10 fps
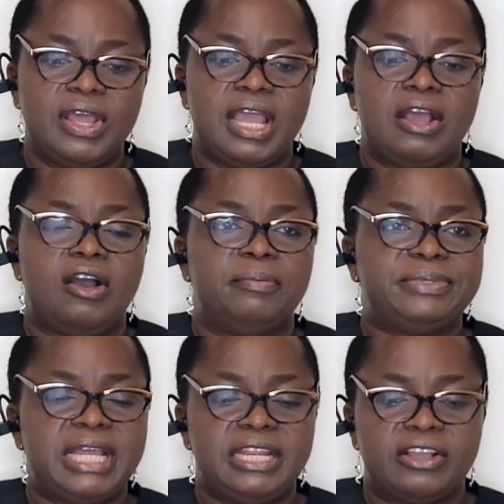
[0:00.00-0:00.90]

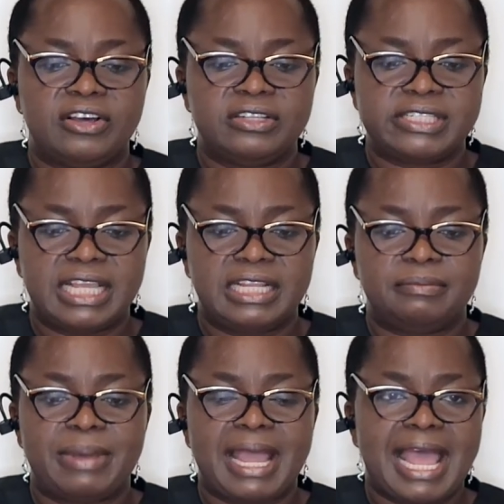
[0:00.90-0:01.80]
obtaining consent
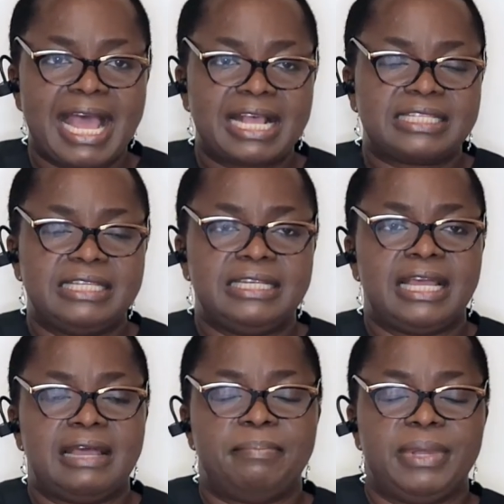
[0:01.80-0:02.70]
by asking
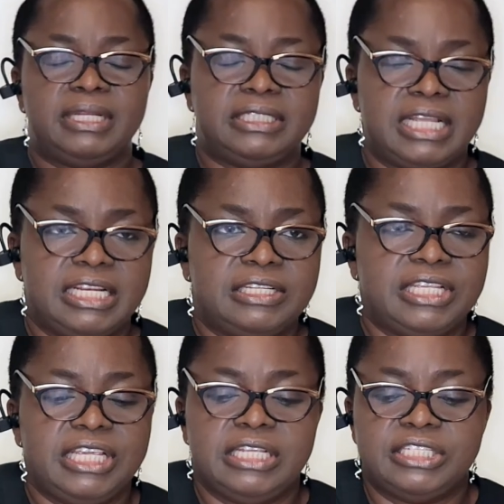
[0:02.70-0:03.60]
that patient,
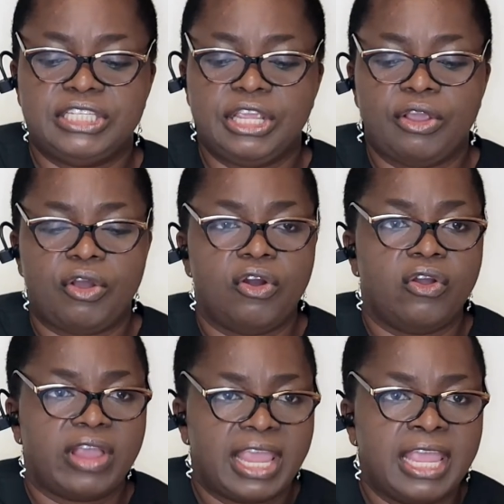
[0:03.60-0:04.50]
is he
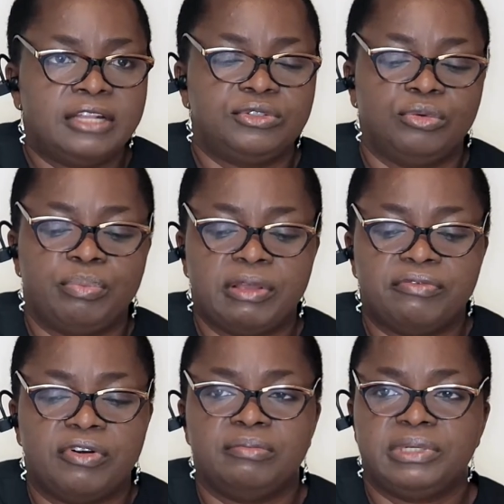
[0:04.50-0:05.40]
okay to
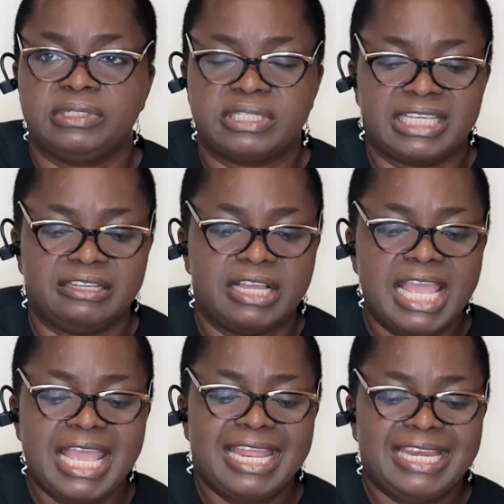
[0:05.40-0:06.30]
perform the skill?
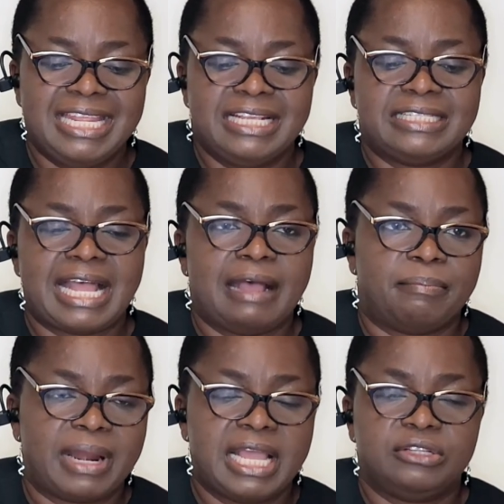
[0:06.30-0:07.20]
This
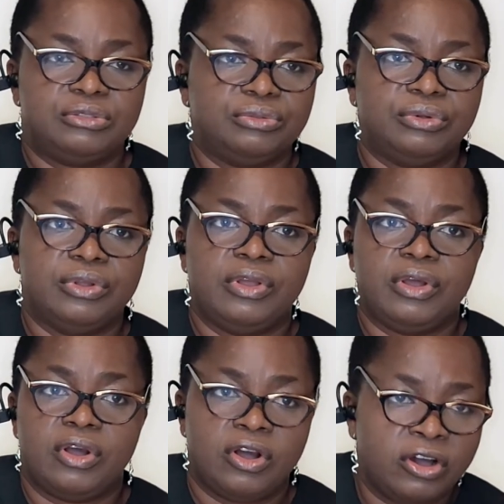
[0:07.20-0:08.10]
applies to
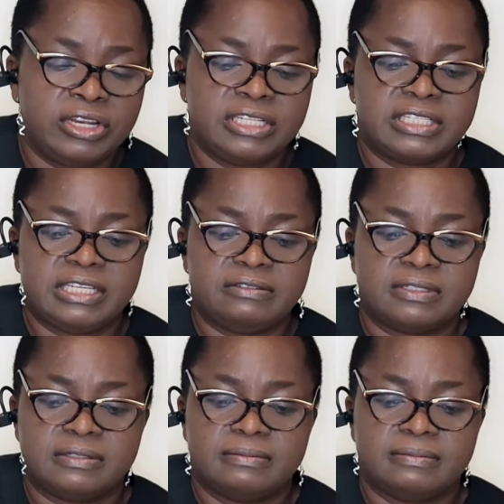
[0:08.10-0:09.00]
all the
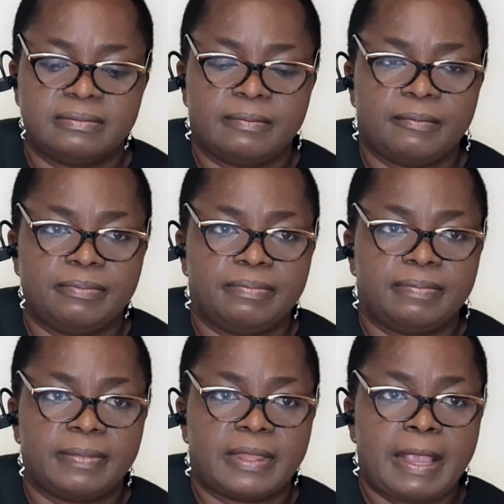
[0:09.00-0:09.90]
skills.
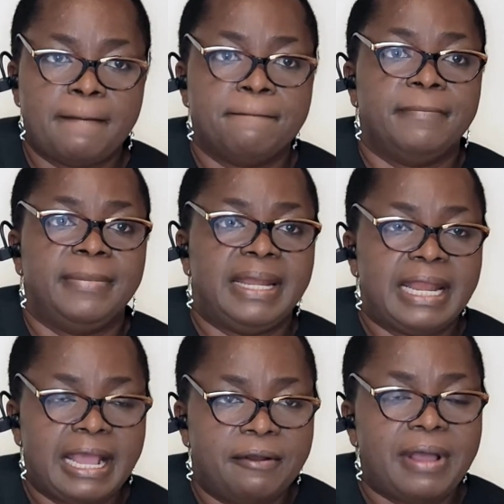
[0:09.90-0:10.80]

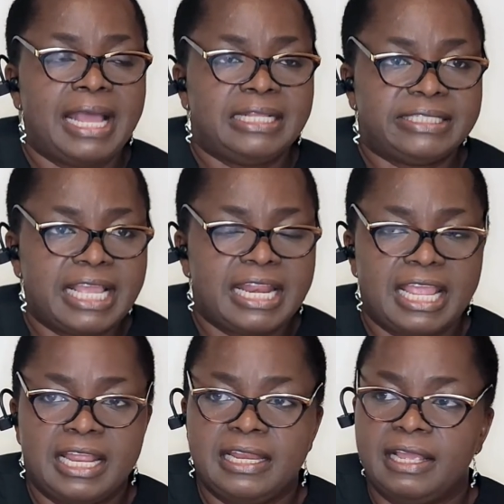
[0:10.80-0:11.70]
Now, I said
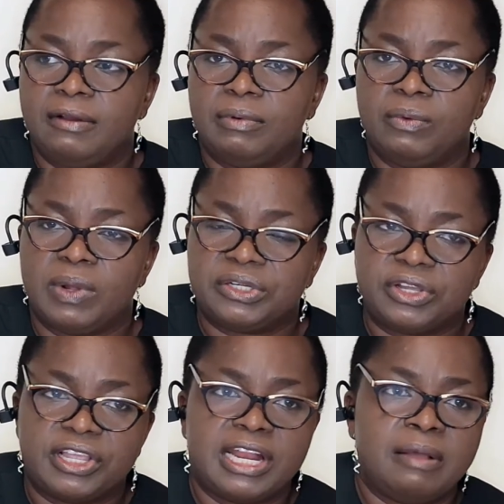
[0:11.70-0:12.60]
earlier when we were
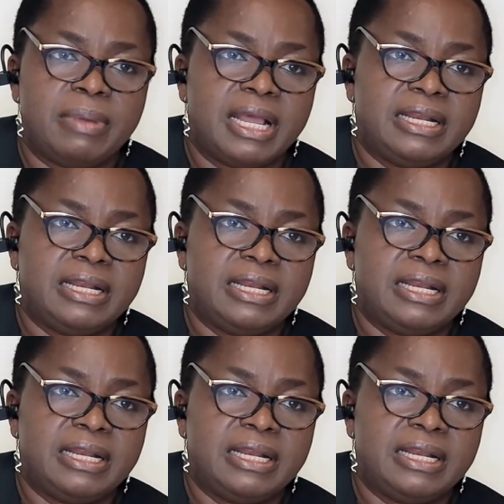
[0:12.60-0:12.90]
talking about the